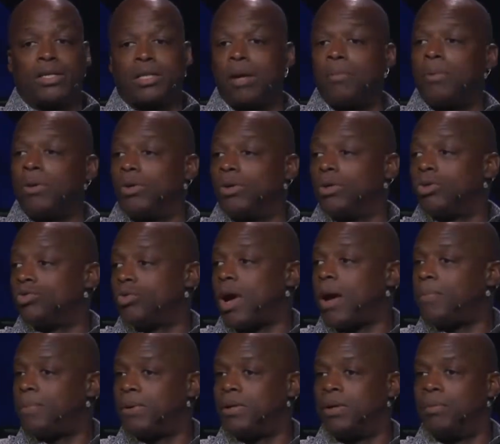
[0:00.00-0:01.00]
Some of you are
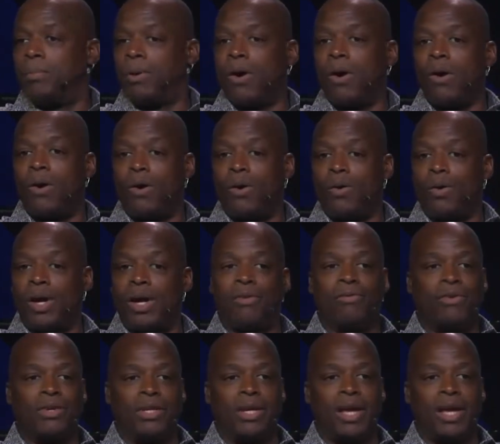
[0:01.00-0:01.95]
dropping the ball every